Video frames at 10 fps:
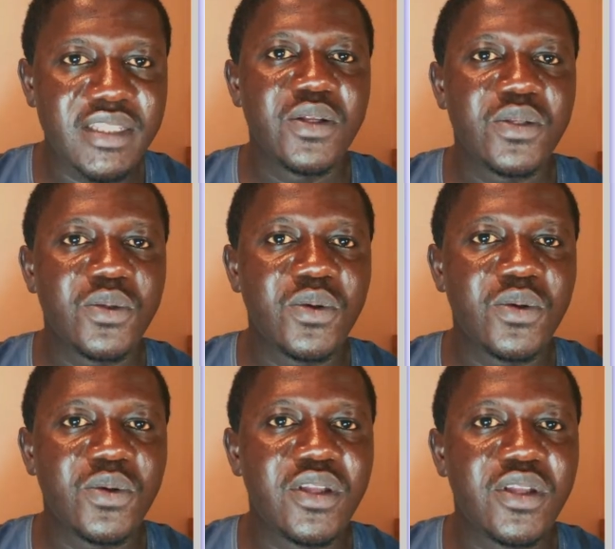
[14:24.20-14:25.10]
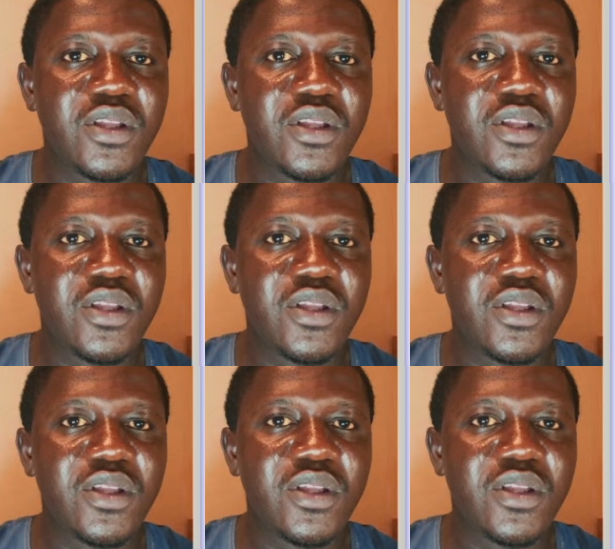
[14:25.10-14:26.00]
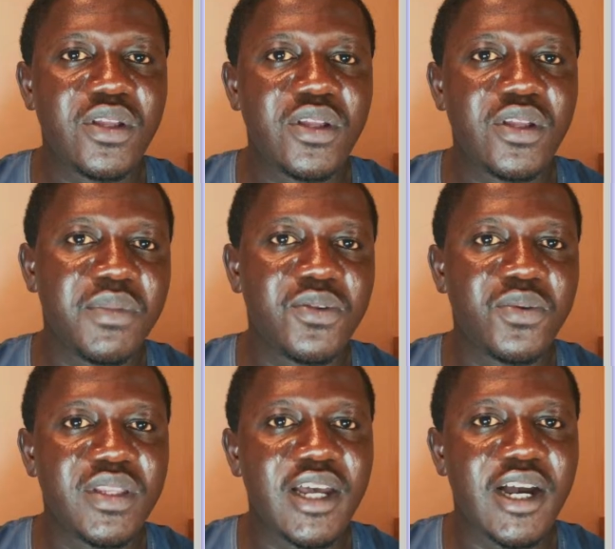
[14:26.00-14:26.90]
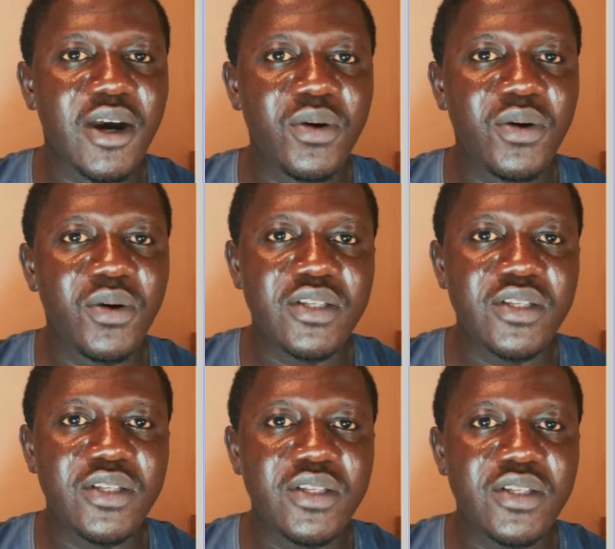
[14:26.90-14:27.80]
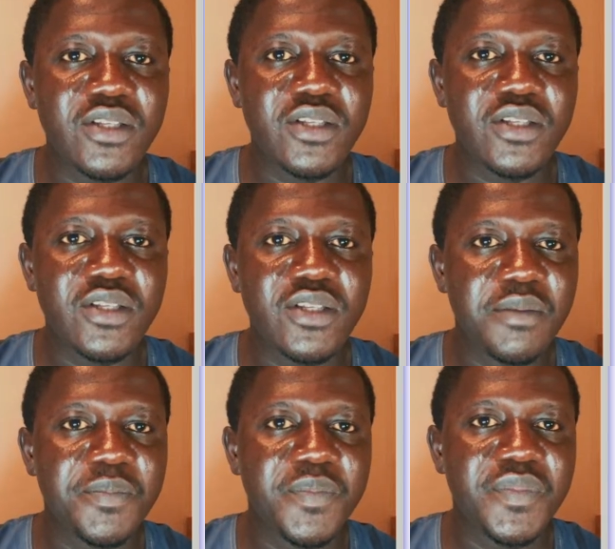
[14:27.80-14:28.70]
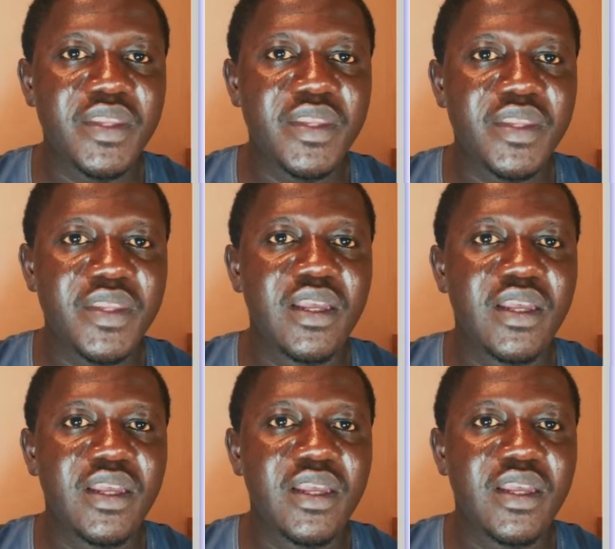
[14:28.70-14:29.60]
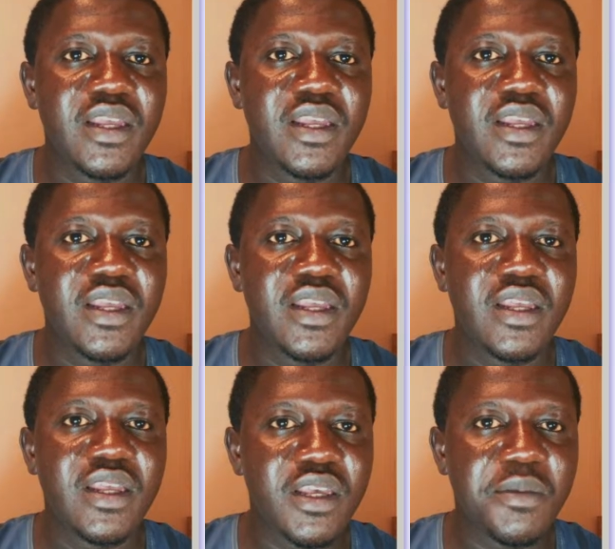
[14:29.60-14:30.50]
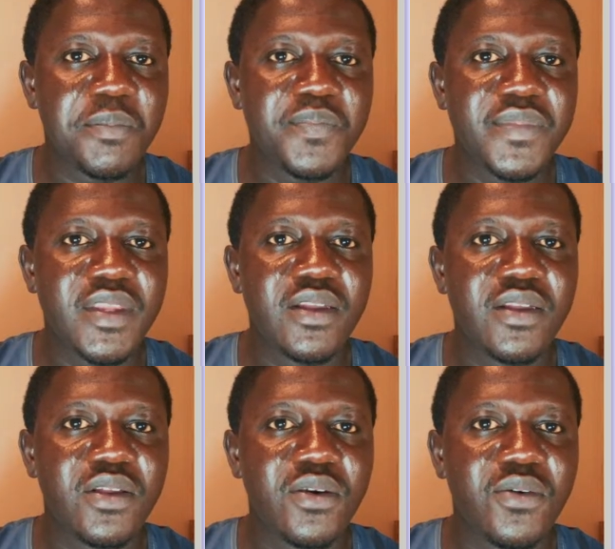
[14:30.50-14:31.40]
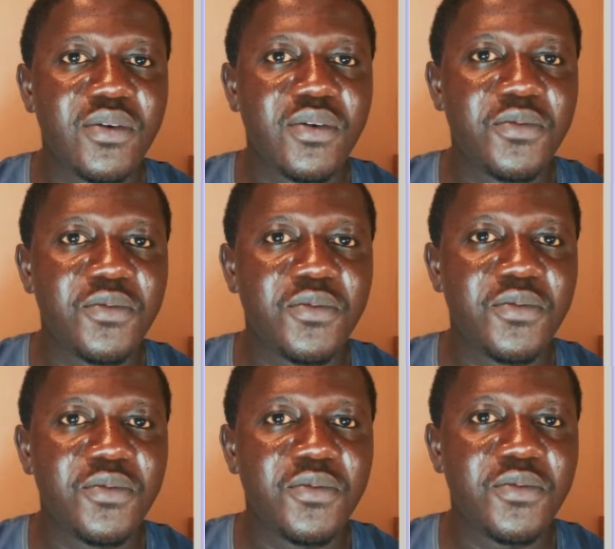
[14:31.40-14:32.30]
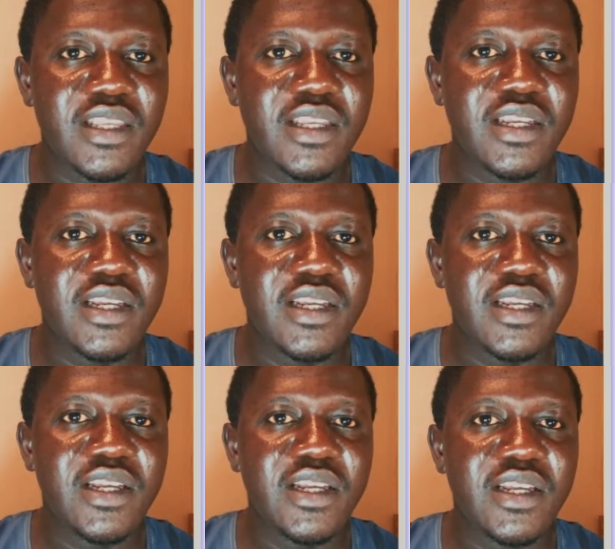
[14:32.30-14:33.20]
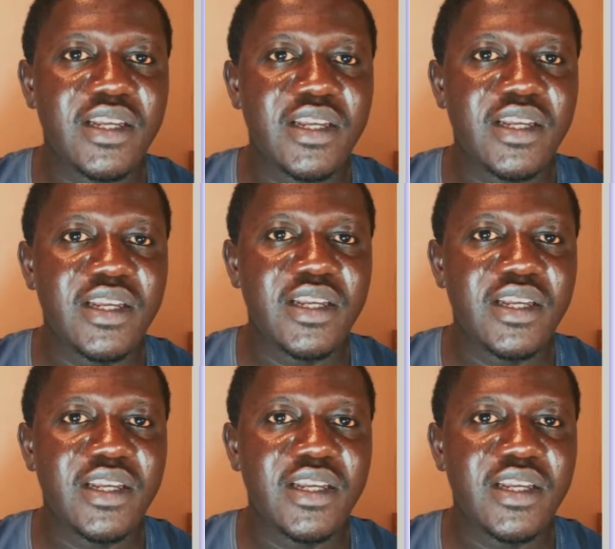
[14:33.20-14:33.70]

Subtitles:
So the group is mostly open between the hours of 8 p.m. to 9 p.m. from Thursday to